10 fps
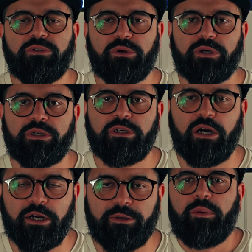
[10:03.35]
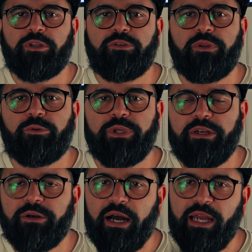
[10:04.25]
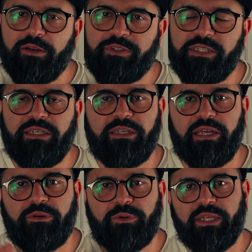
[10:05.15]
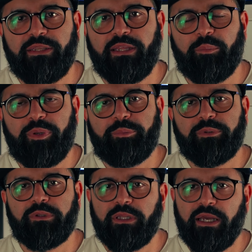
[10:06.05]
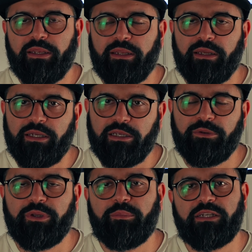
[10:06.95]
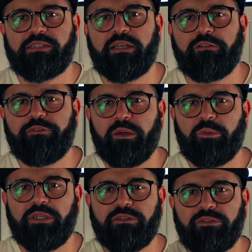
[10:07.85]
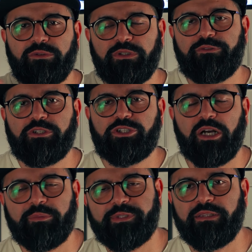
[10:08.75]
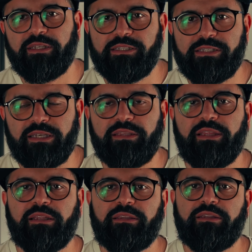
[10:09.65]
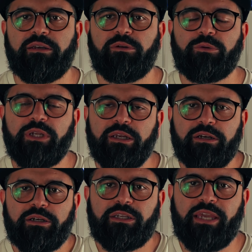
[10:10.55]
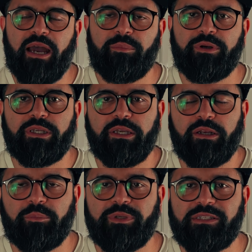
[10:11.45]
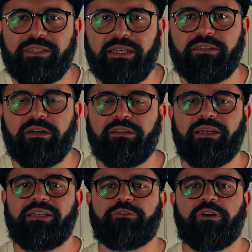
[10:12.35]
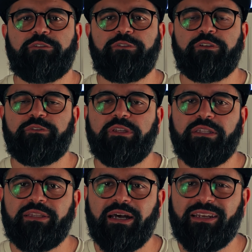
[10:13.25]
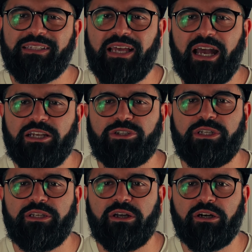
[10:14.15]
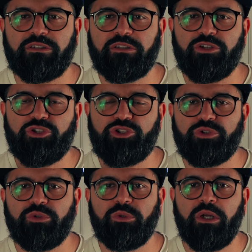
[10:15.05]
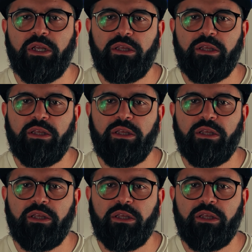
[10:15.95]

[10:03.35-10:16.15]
your car. Coming to the rear, I have seen and read that people, and including myself, I went to different shops and they said that the rear camber cannot be set on the S550. That is actually not true.